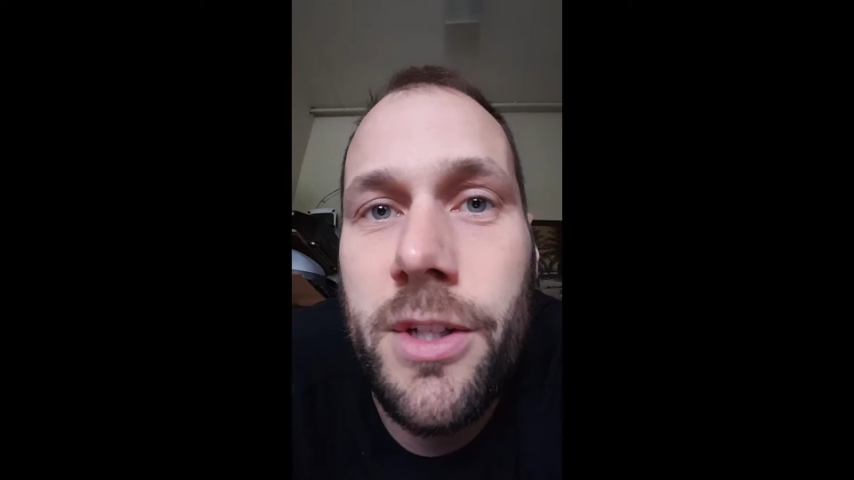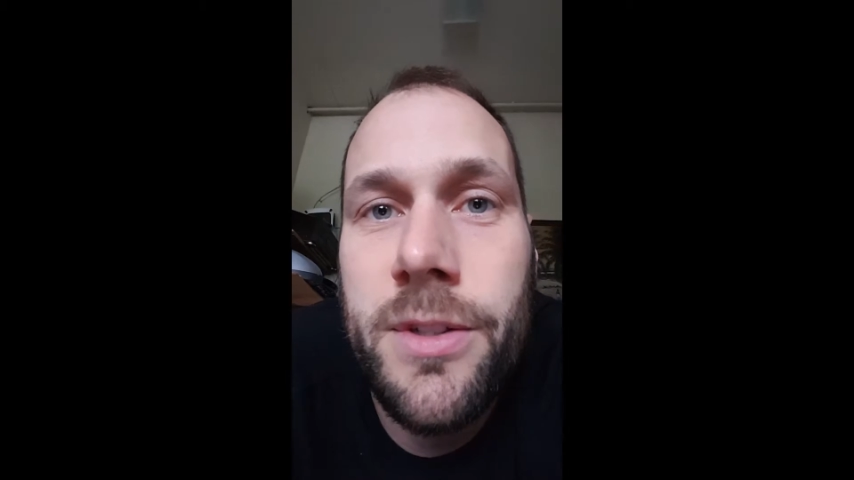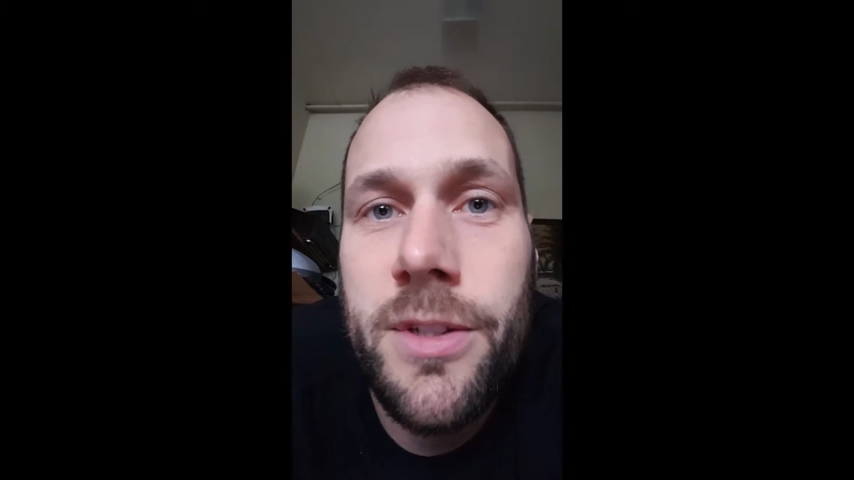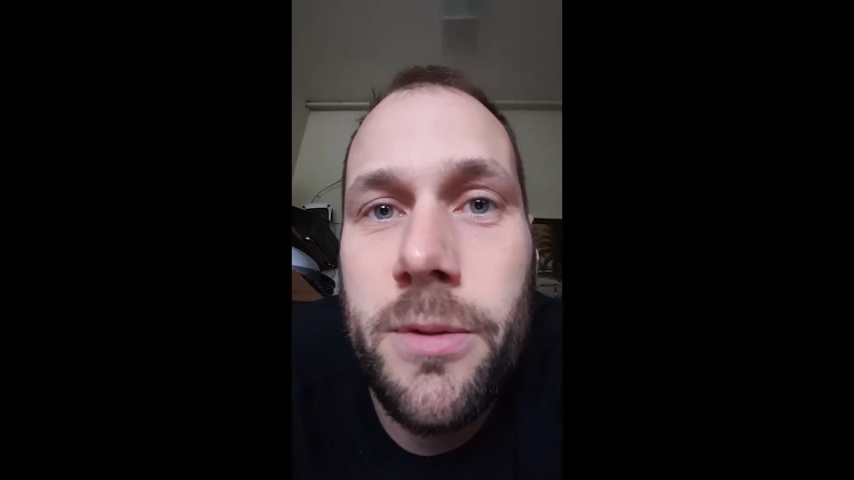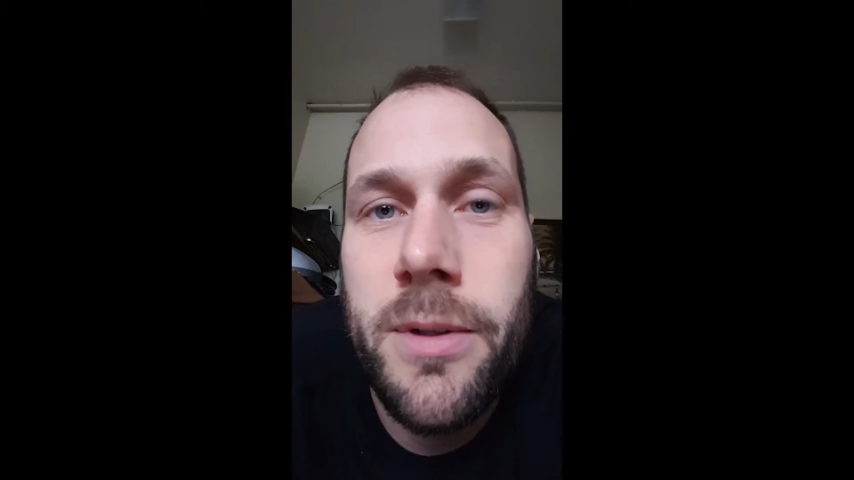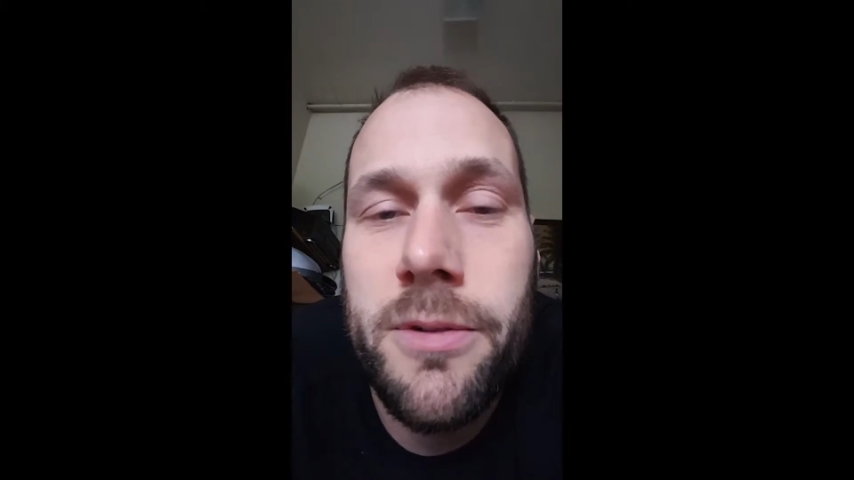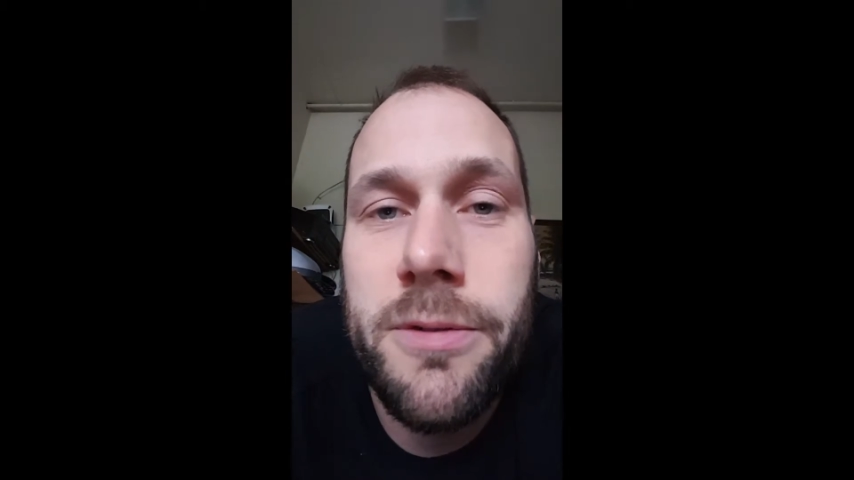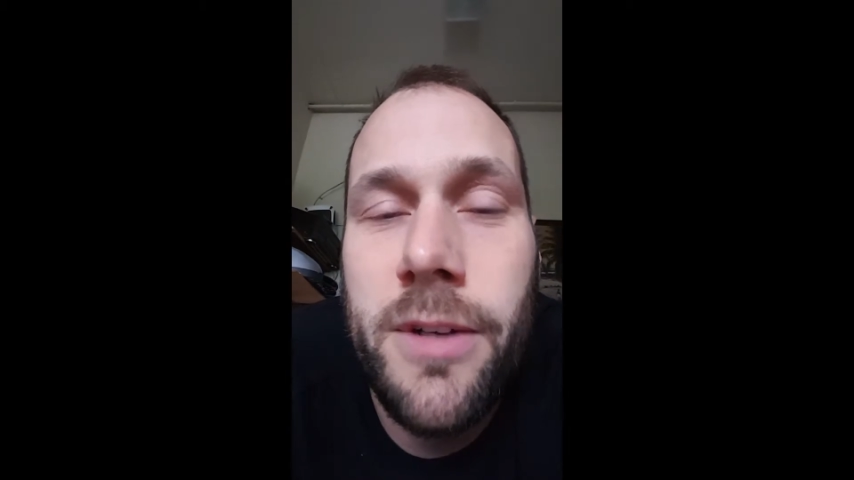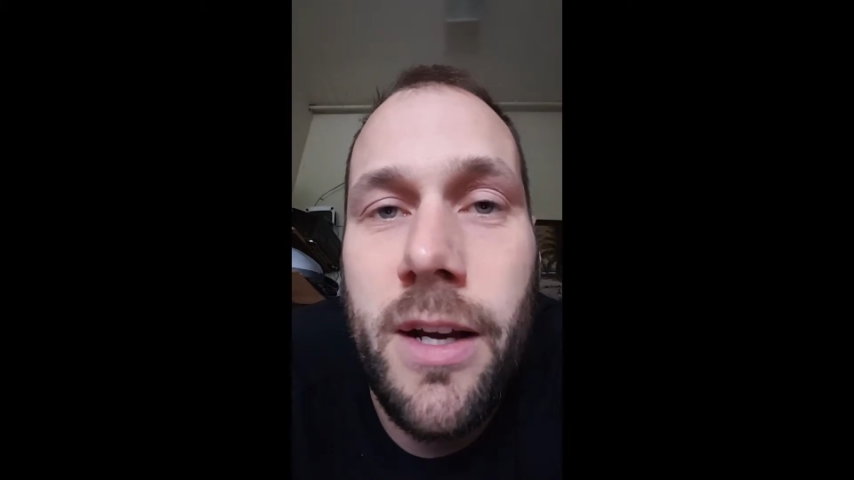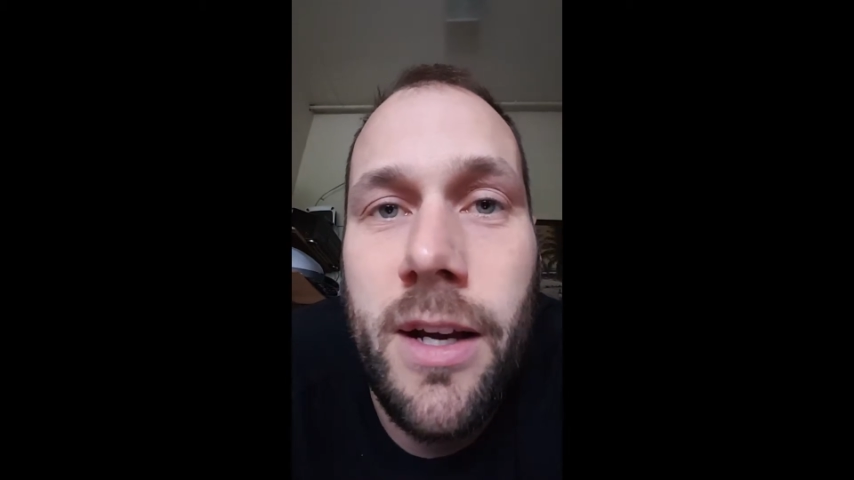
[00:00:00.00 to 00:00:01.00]
on YouTube
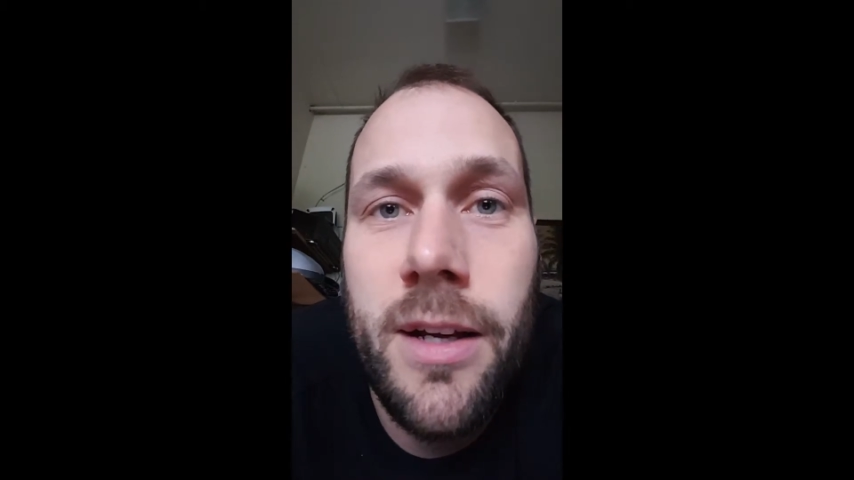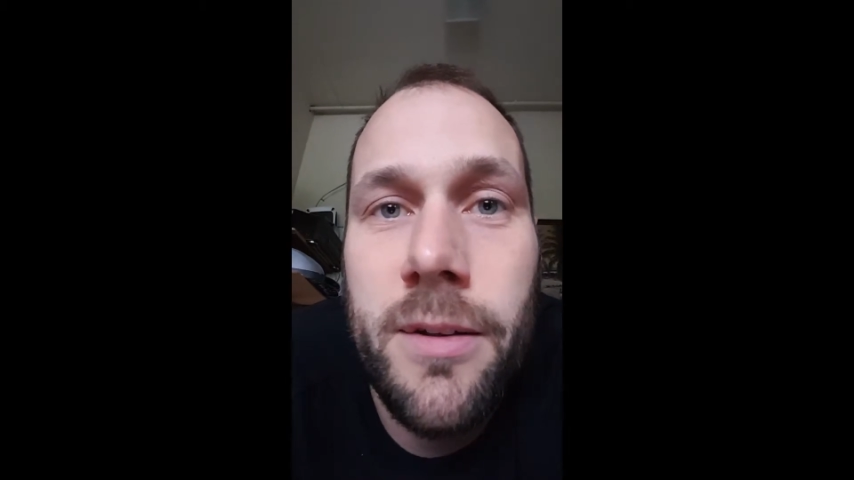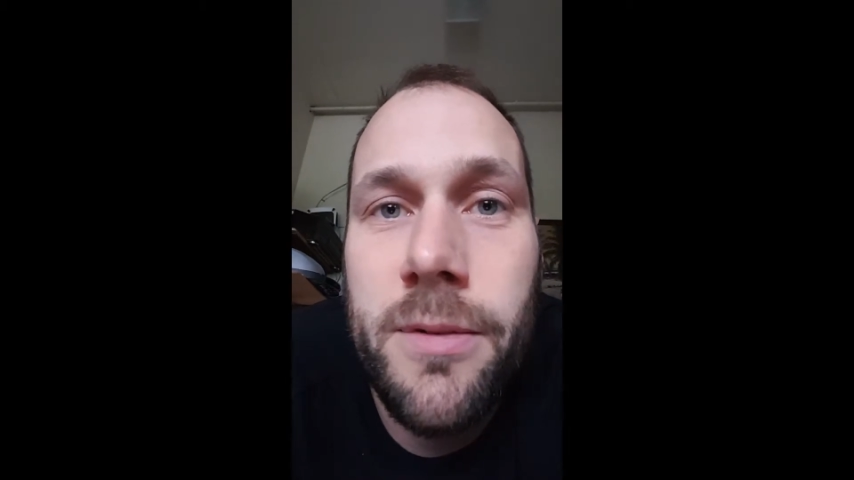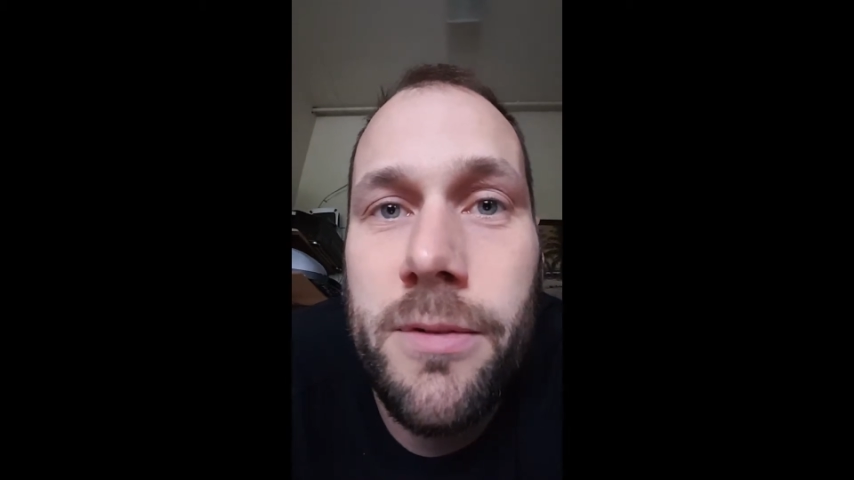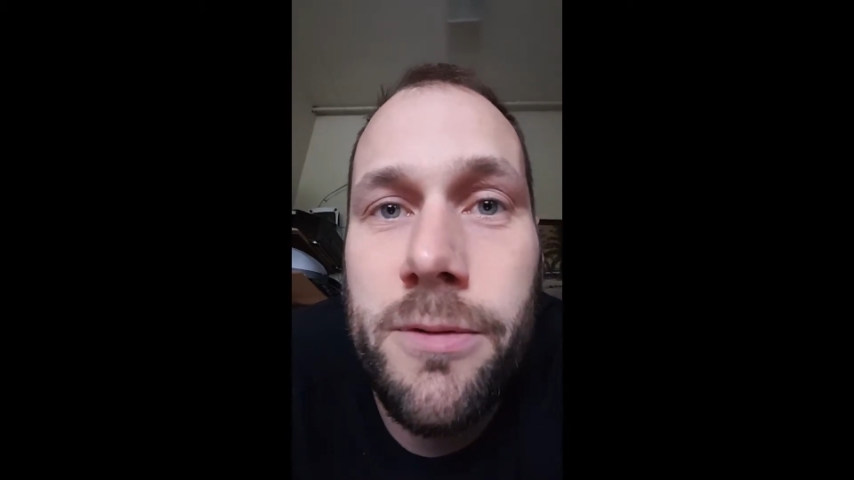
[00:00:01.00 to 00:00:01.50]
of